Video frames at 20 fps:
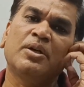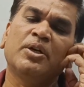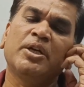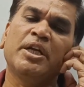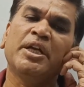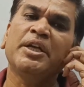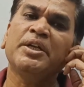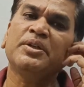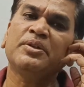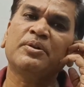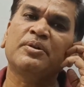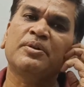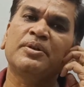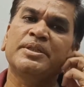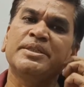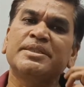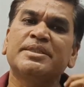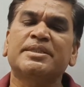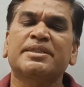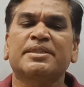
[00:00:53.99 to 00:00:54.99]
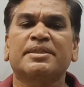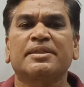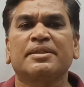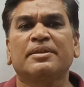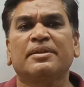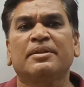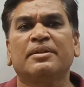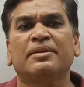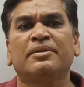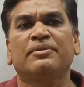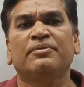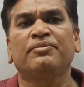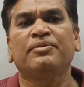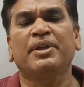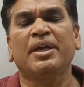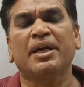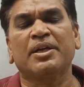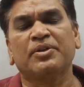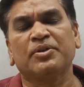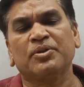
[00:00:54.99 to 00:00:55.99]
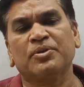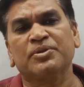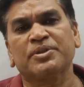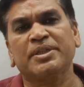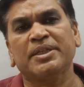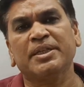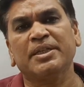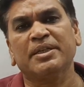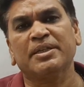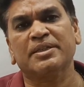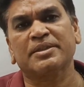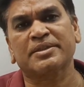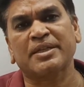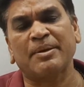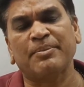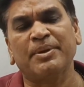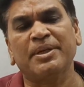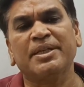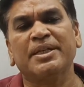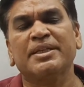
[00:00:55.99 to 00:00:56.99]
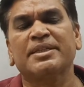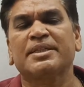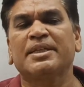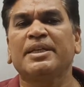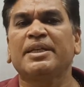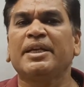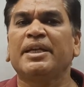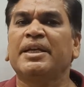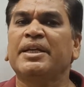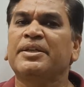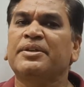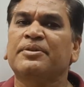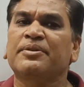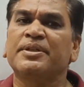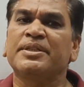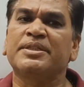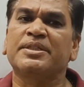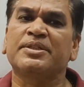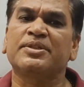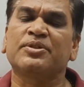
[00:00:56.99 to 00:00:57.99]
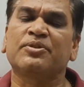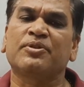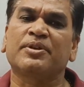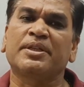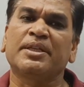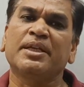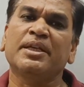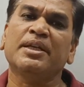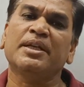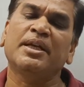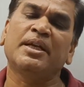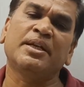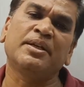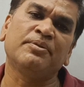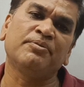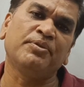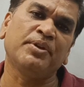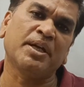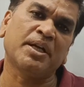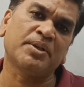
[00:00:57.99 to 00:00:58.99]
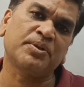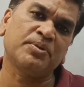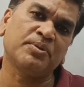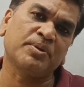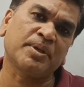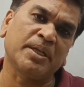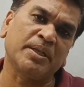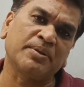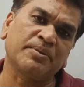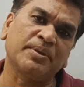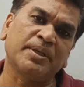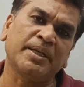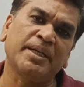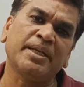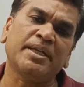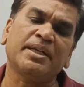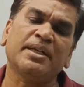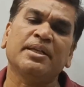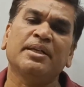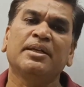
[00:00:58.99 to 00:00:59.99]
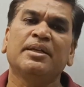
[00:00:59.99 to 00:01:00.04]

8 coins we are tossing simultaneously, 8 coins is over there, and we are to calculate